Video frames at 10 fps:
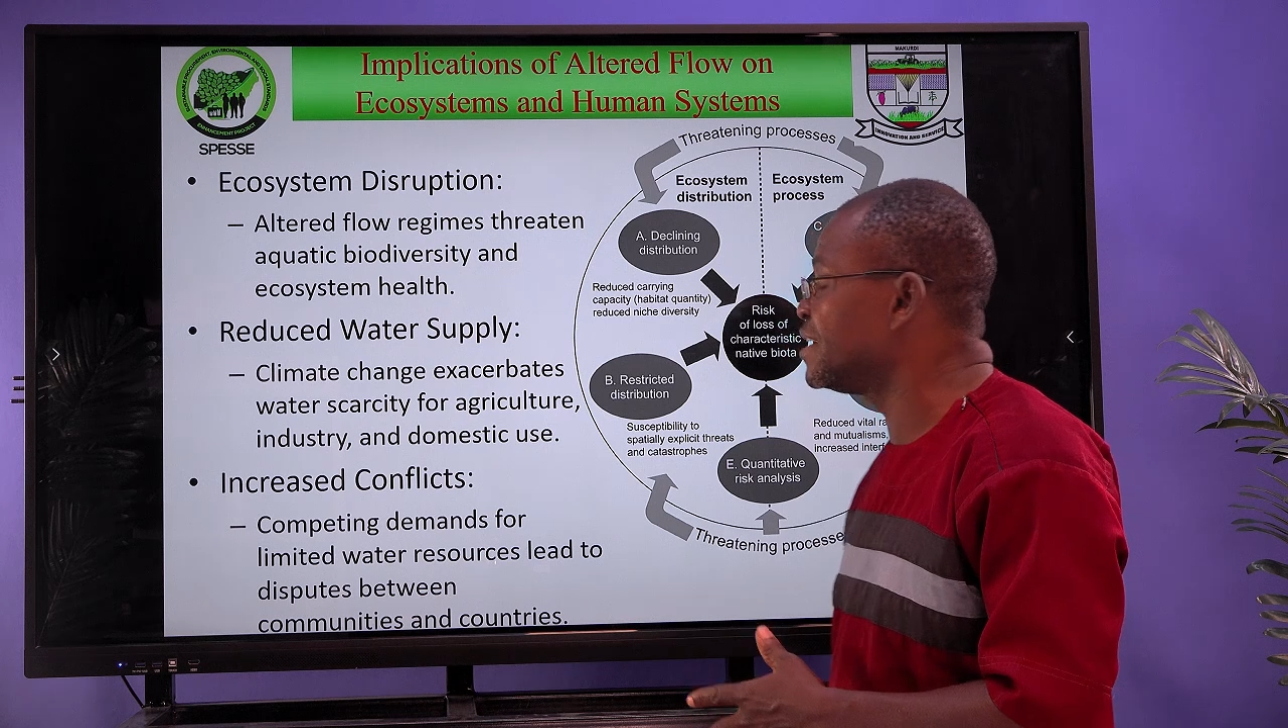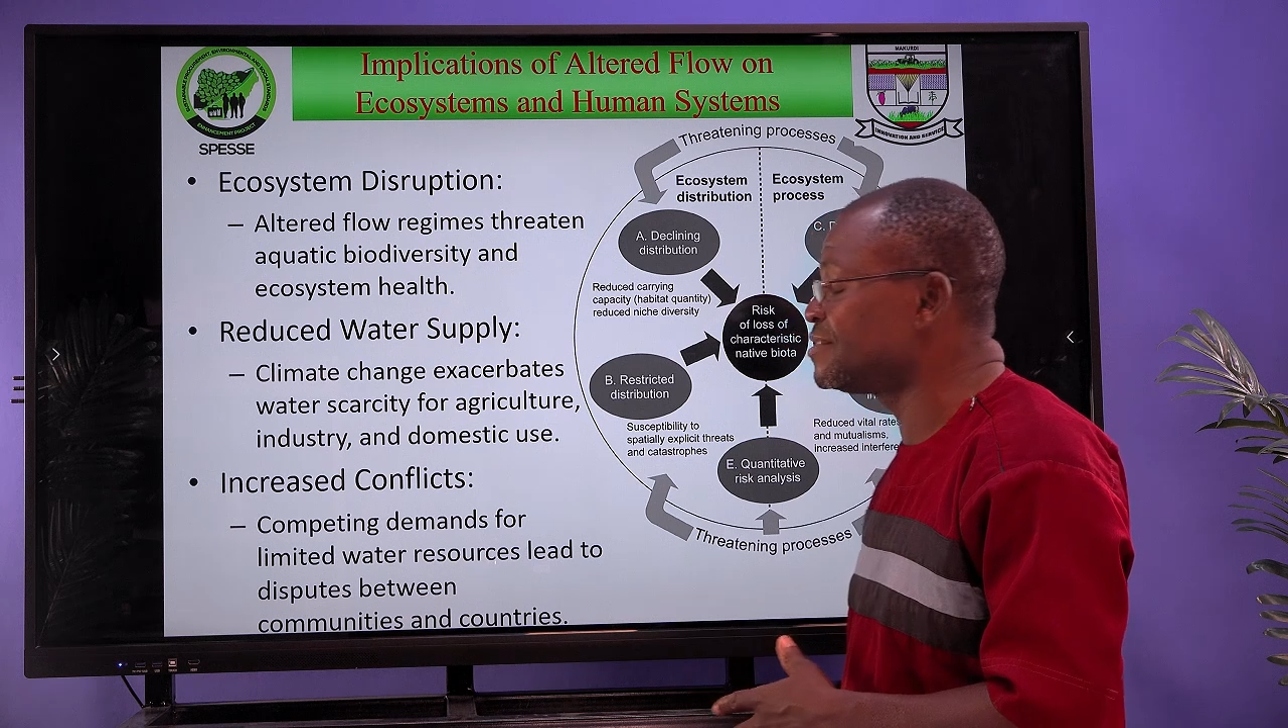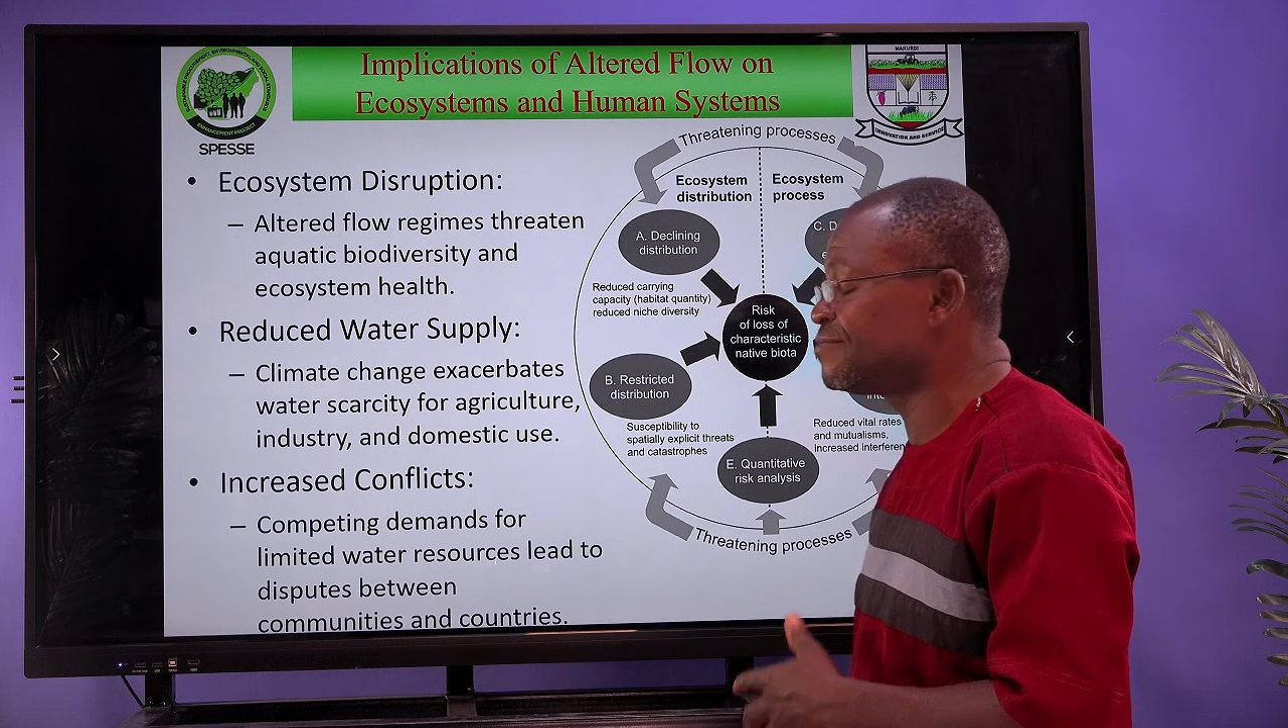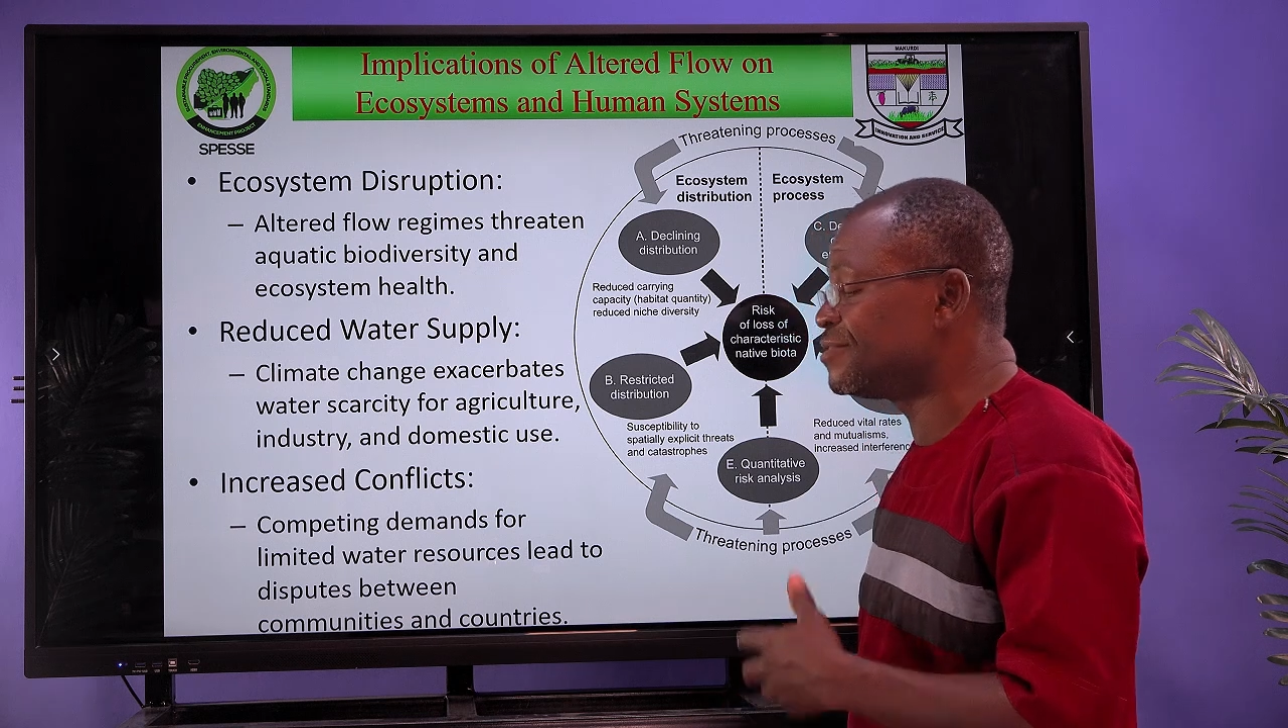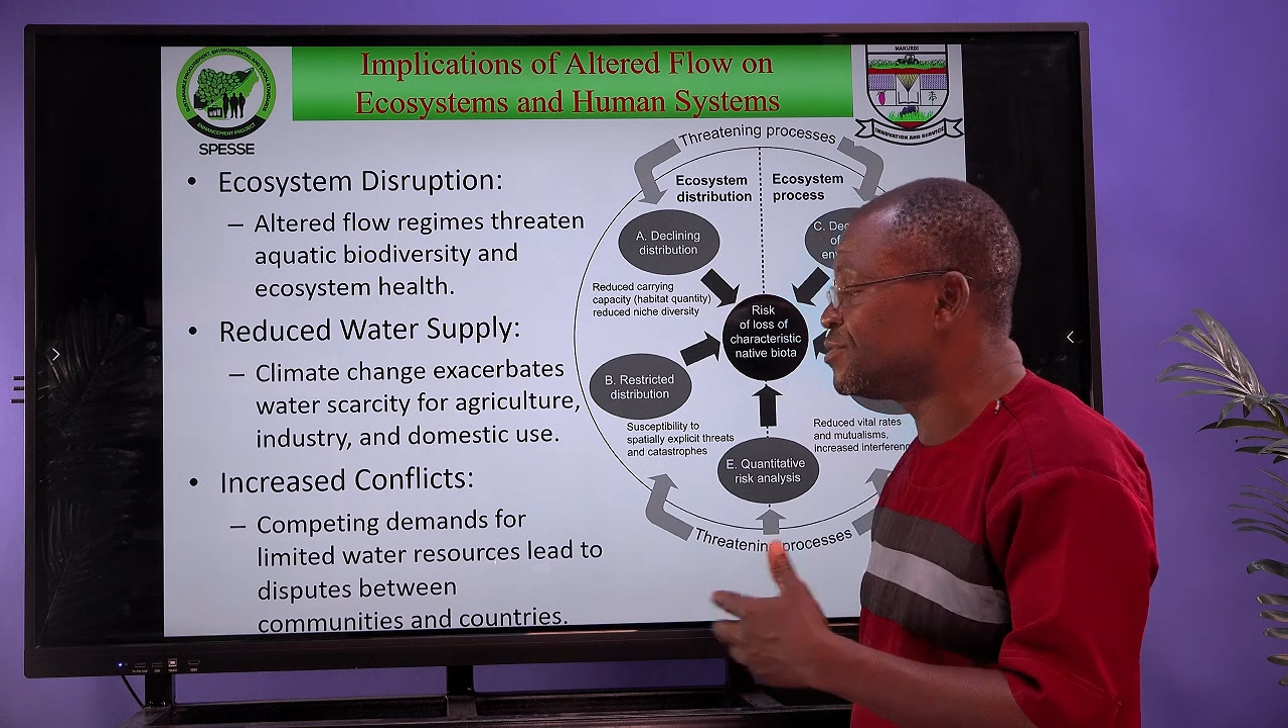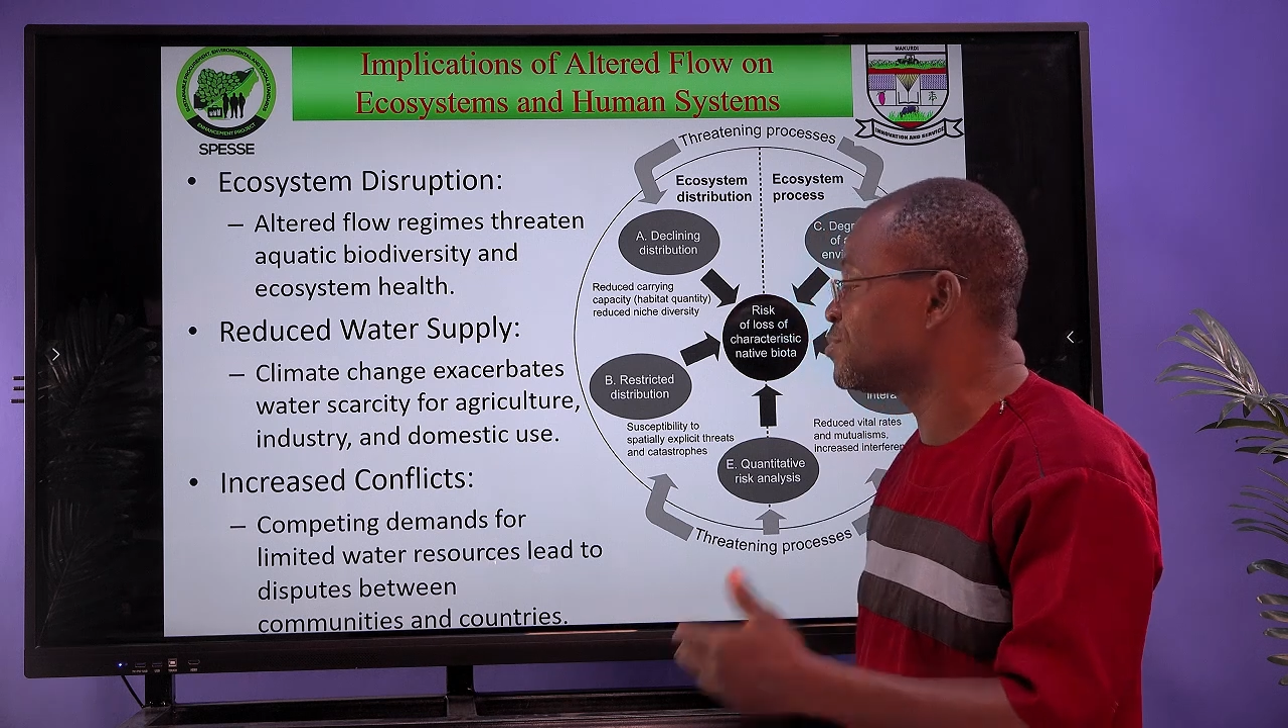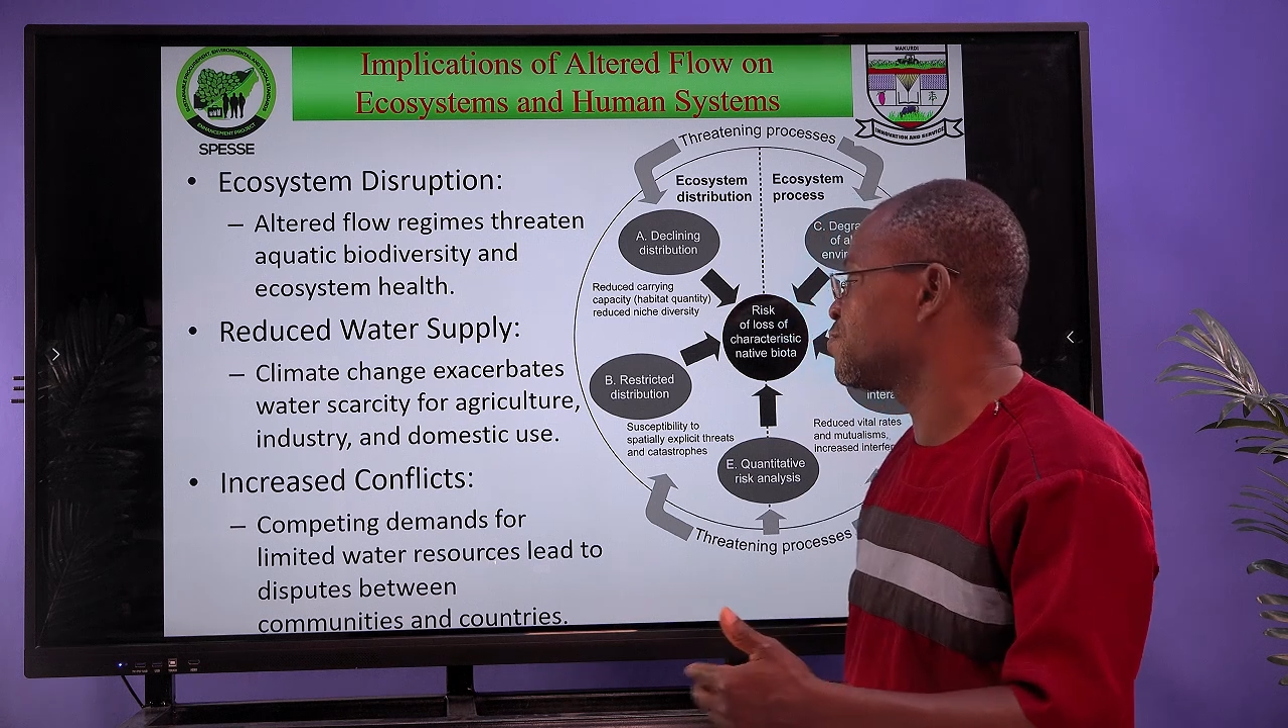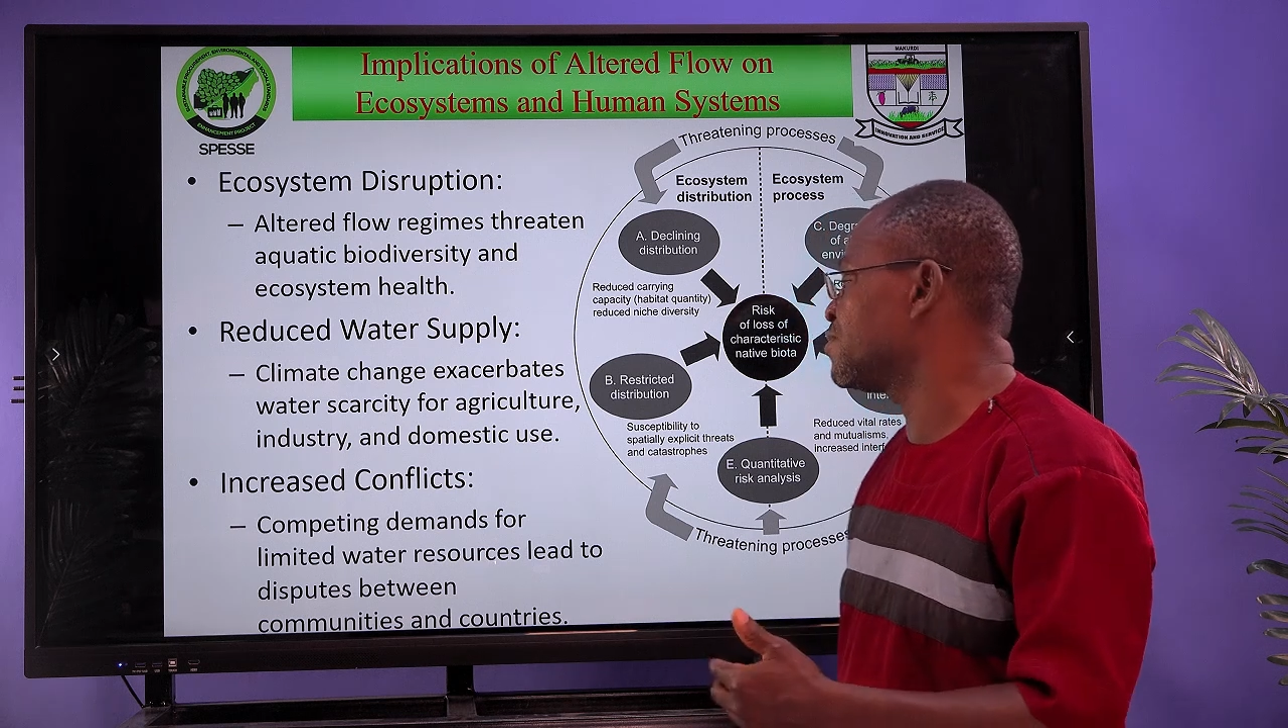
there is reduced